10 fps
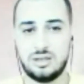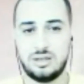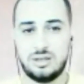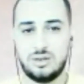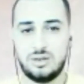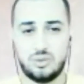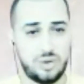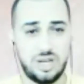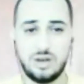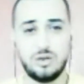your
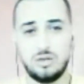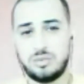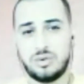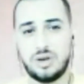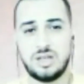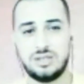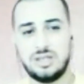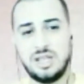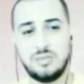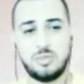really cool project
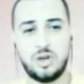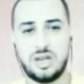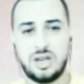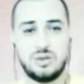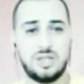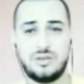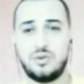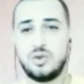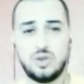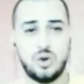and put it out there for
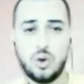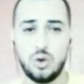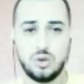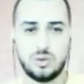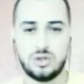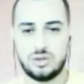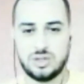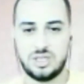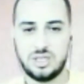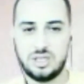the whole world to
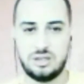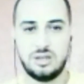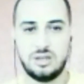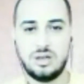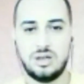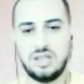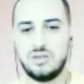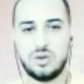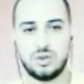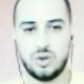see and
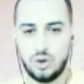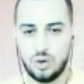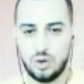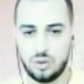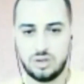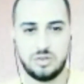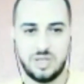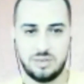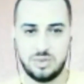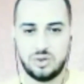for the whole world to be
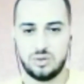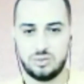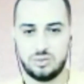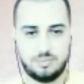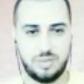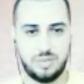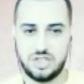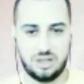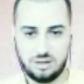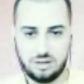able to pitch
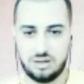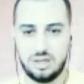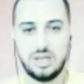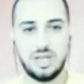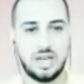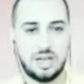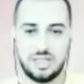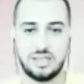in a little bit and